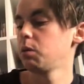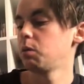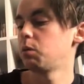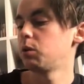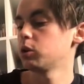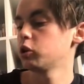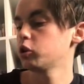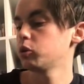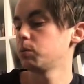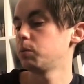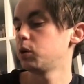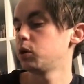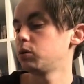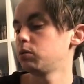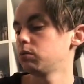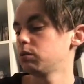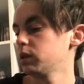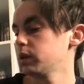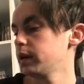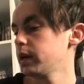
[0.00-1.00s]
watch them
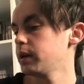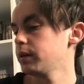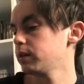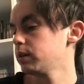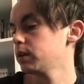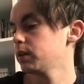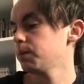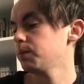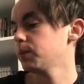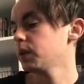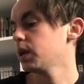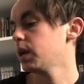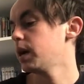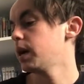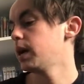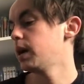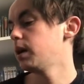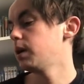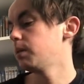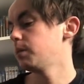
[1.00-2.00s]
all together.
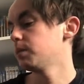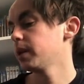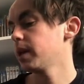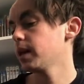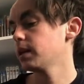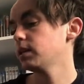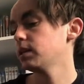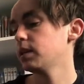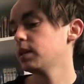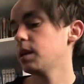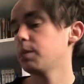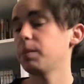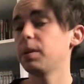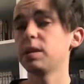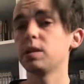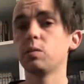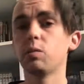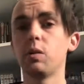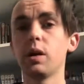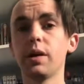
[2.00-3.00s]
Next up
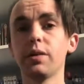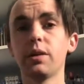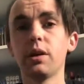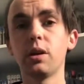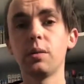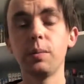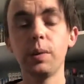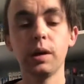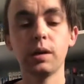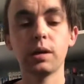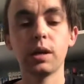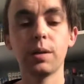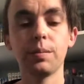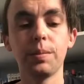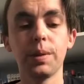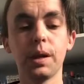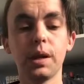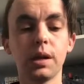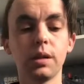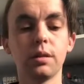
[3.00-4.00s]
is one that I picked up
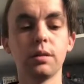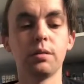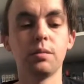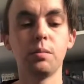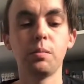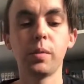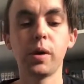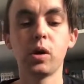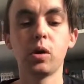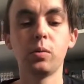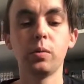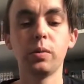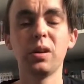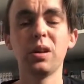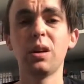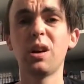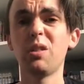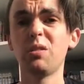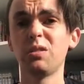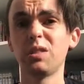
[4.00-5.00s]
in
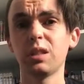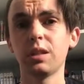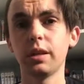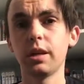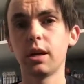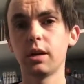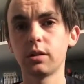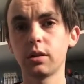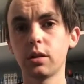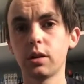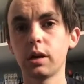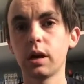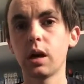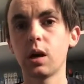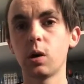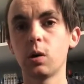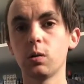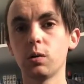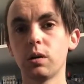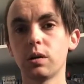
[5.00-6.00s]
Melbourne. Obviously I got a
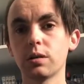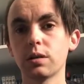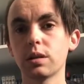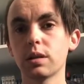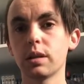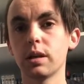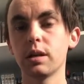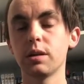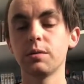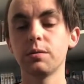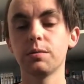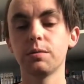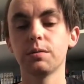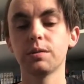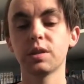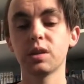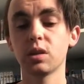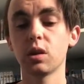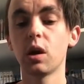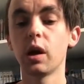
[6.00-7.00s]
whole lot of stuff
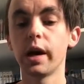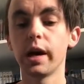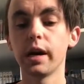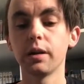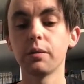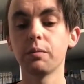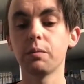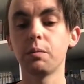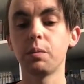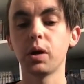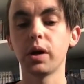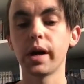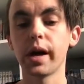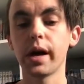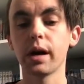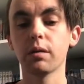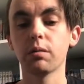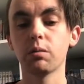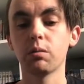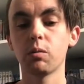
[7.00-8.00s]
signed
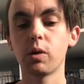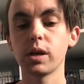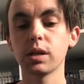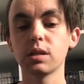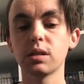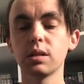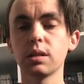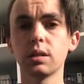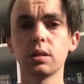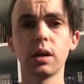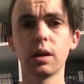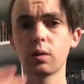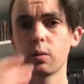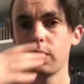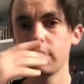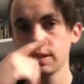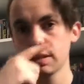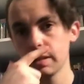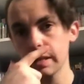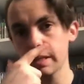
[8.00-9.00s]
by wrestlers, like
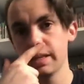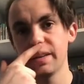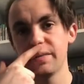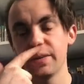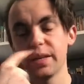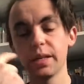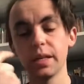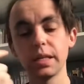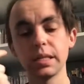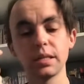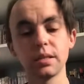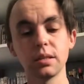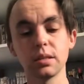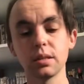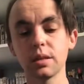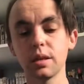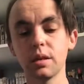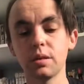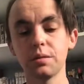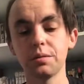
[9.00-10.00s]
wrestling DVDs and
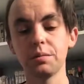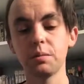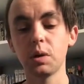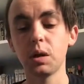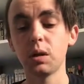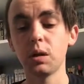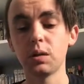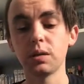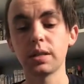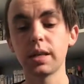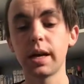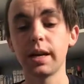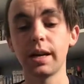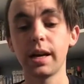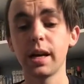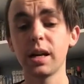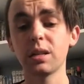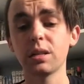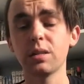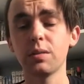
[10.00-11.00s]
stuff, while I was at
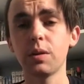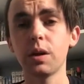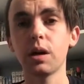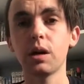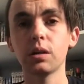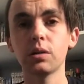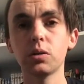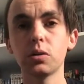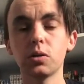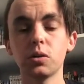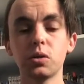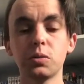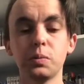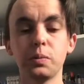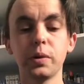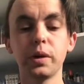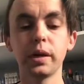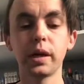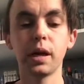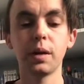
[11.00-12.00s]
House of Hardcore,
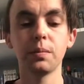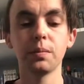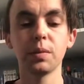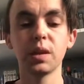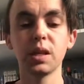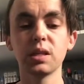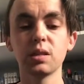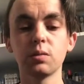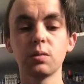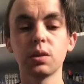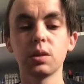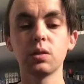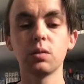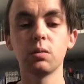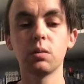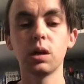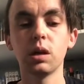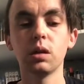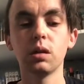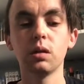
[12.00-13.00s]
but this was the
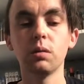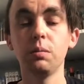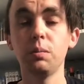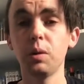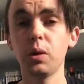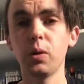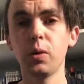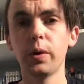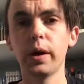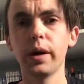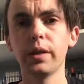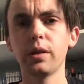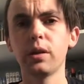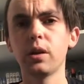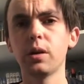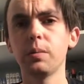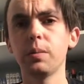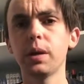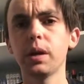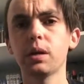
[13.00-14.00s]
one Blu-ray that
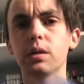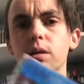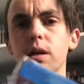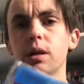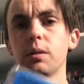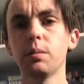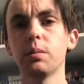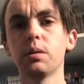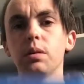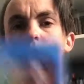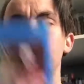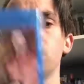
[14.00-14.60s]
I picked up